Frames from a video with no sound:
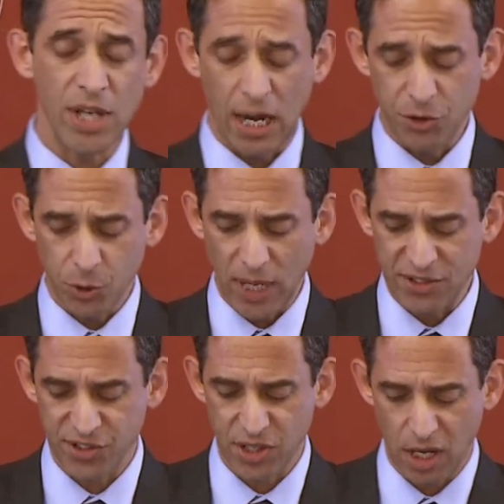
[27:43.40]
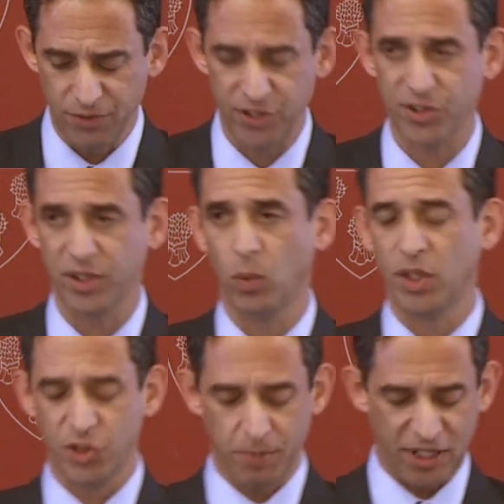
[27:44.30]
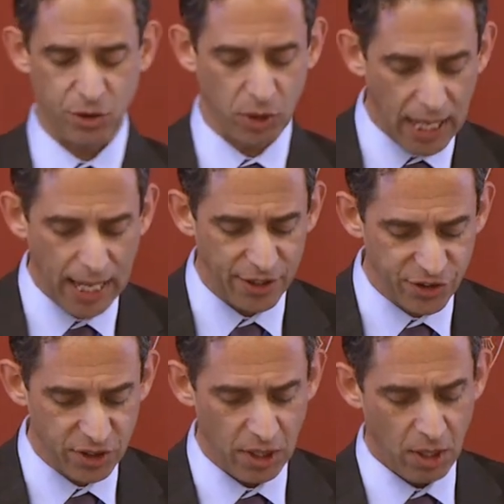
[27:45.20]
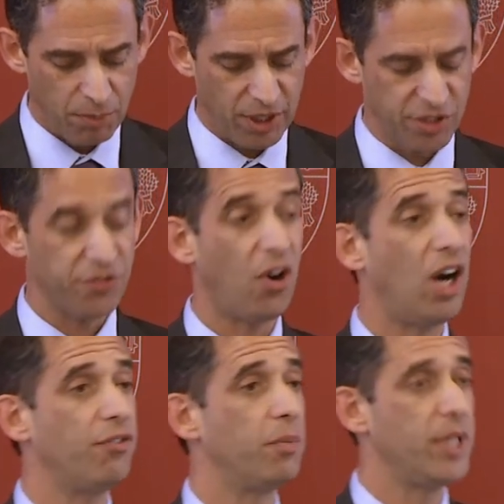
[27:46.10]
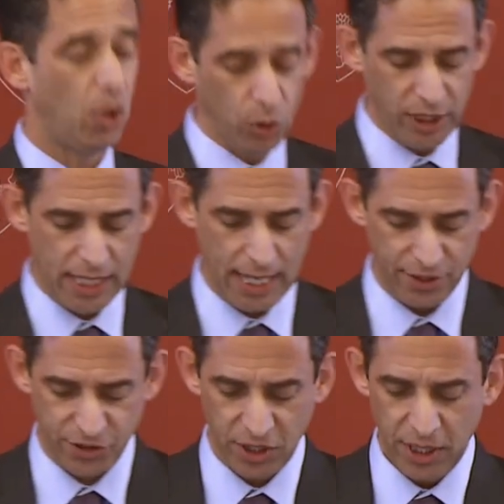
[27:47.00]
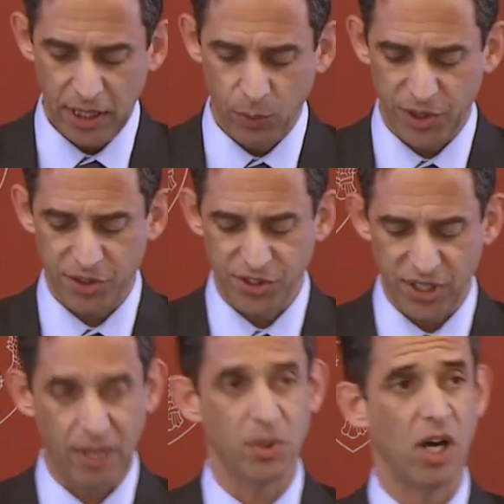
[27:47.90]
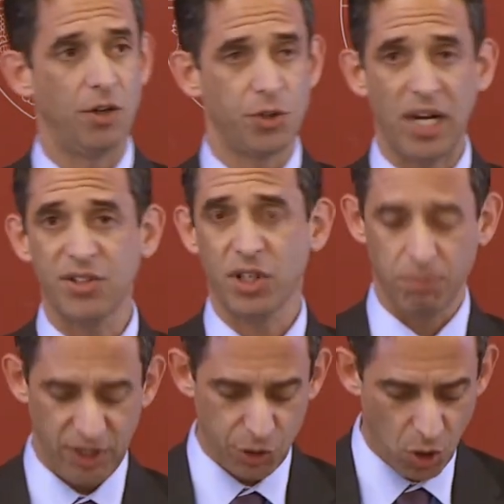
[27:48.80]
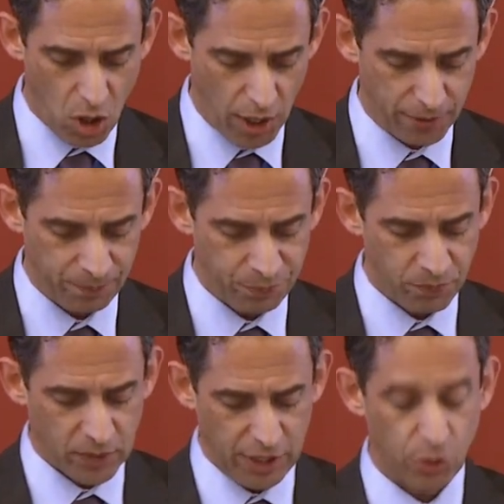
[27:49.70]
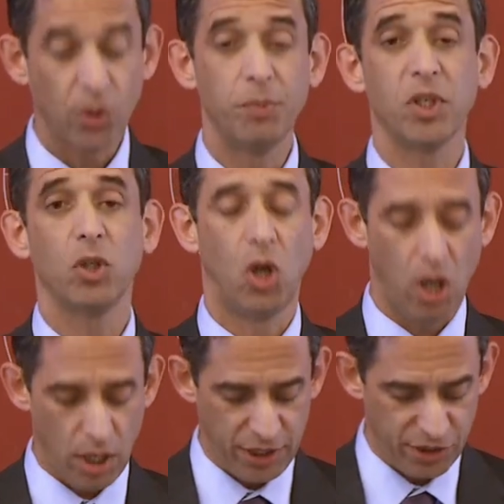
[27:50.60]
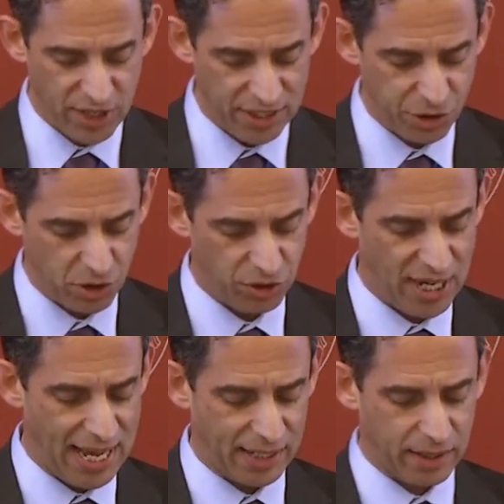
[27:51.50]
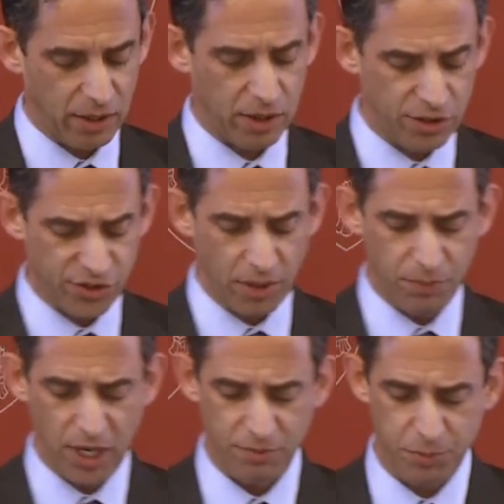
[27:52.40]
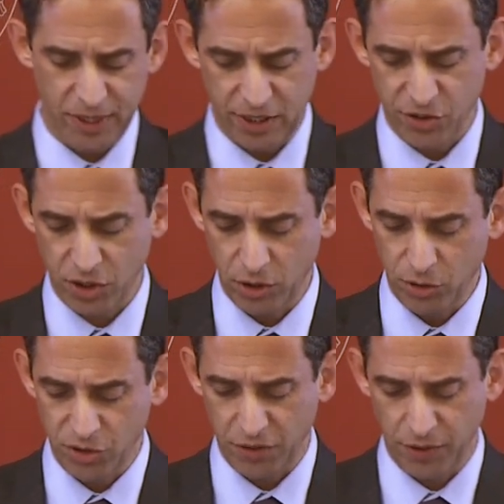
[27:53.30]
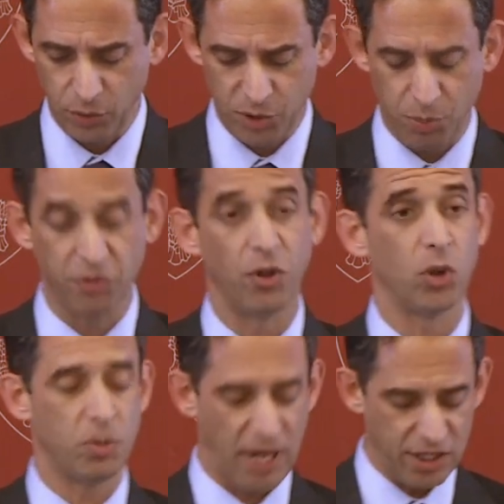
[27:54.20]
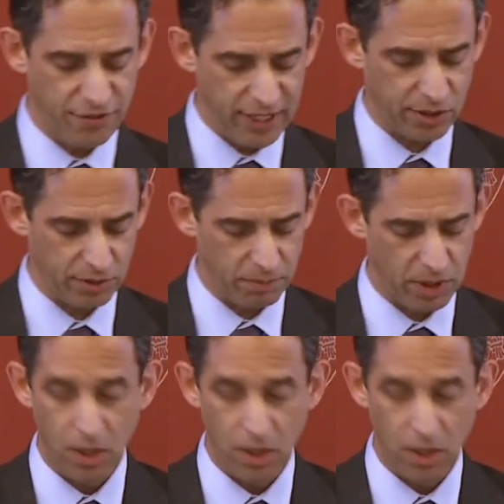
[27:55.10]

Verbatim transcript: Now, duress is obviously one special case, but it is far from the only case in which the same contrast can be drawn. In criminal law, an intentional attack can sometimes be excused if it was provoked by the victim.